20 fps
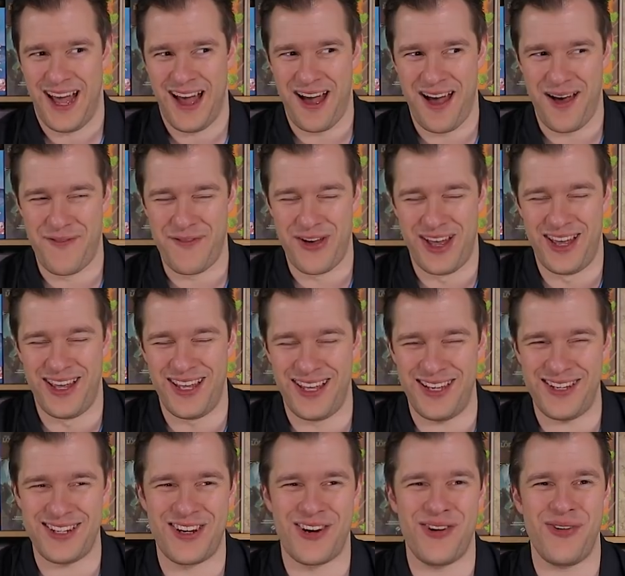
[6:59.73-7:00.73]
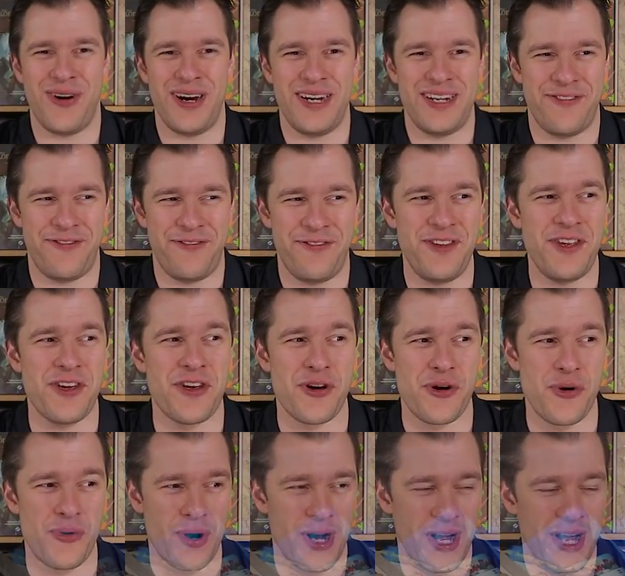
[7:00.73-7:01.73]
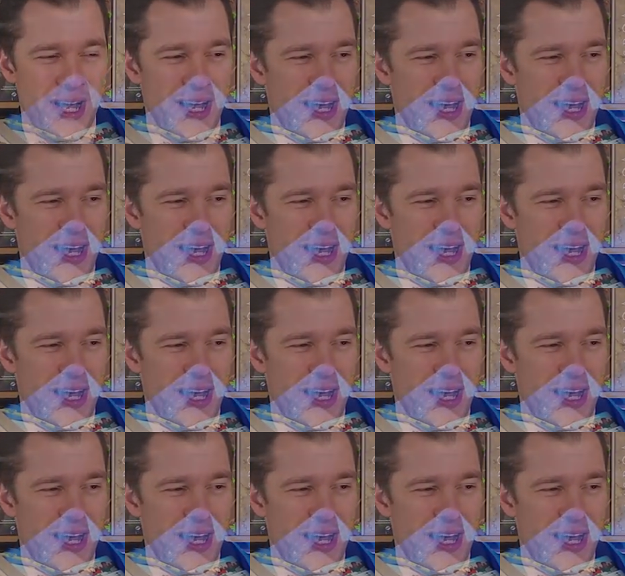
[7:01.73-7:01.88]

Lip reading: There's quite a few.